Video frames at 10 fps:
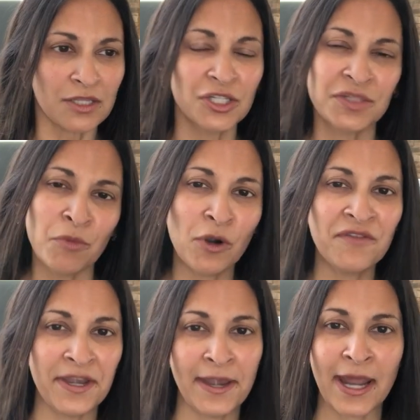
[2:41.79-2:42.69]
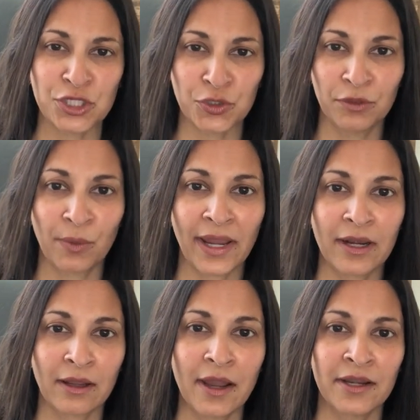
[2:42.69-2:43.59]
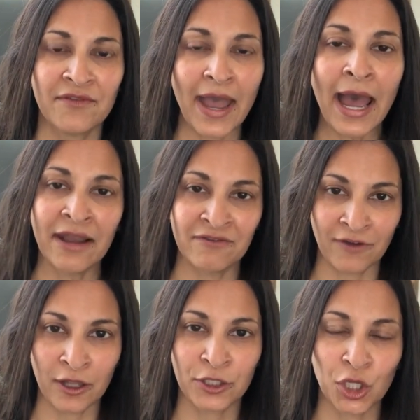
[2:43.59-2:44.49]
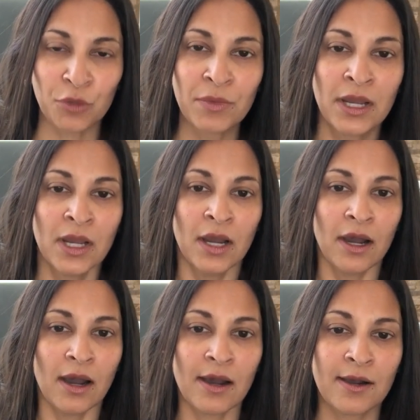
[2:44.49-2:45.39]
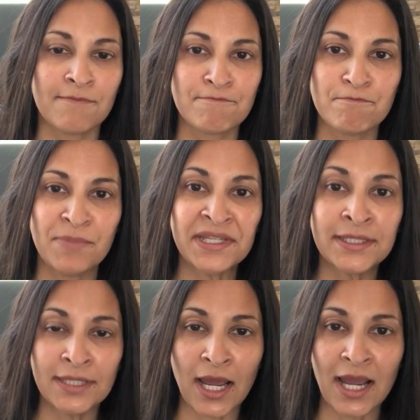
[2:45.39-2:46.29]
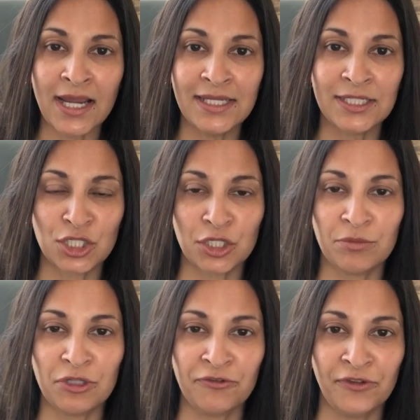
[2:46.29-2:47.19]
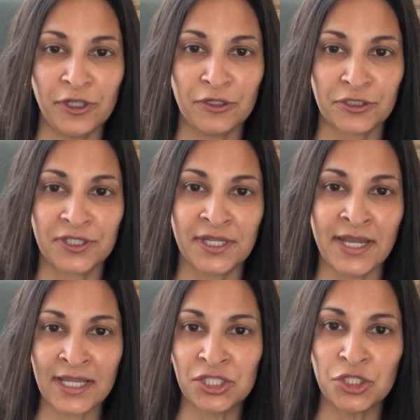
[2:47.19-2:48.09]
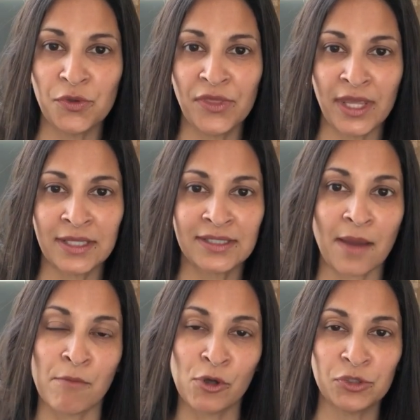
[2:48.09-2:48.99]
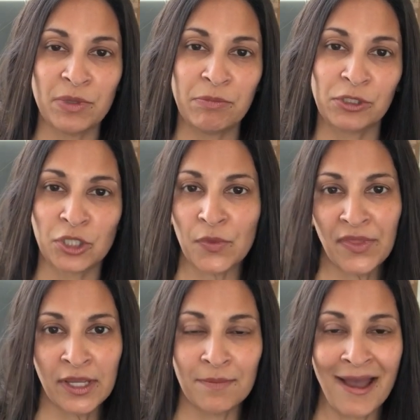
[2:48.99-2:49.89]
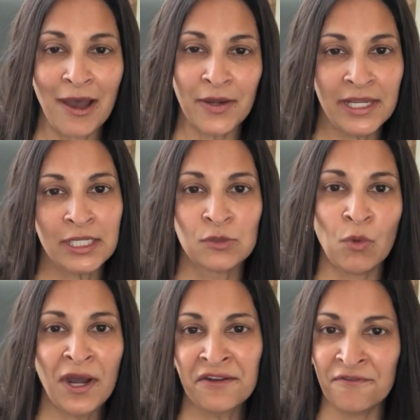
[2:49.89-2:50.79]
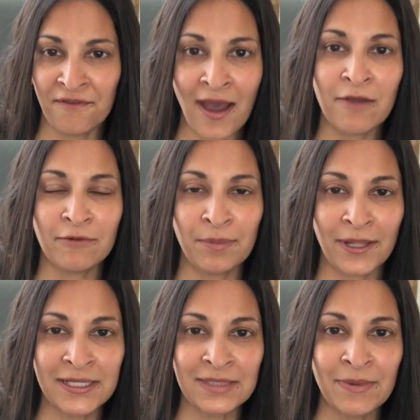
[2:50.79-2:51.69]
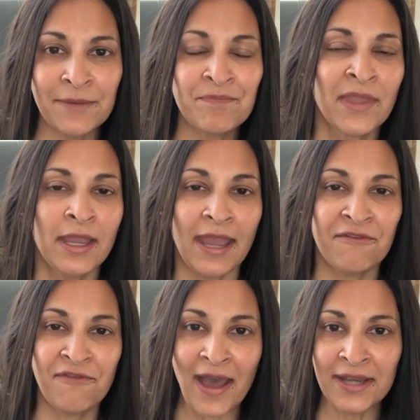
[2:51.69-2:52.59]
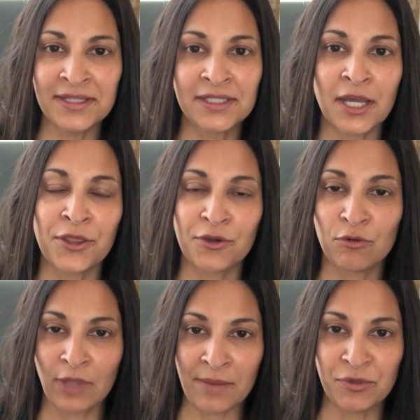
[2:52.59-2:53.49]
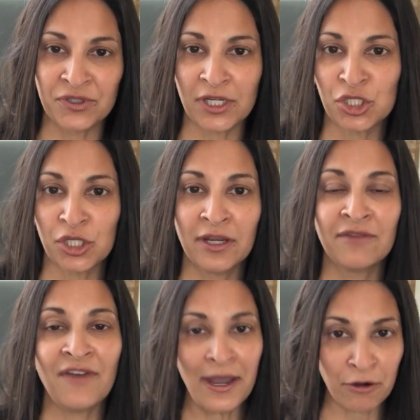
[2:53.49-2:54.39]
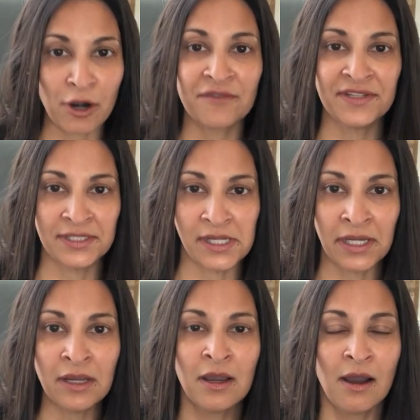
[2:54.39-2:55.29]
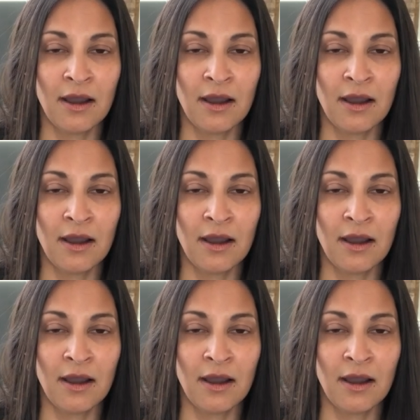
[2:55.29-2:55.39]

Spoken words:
So it's more of a natural way to kind of add volume. Besides dermal fillers, the next two things that most people don't think about is, one, fat replacement, and fat is done through liposuction fat harvesting,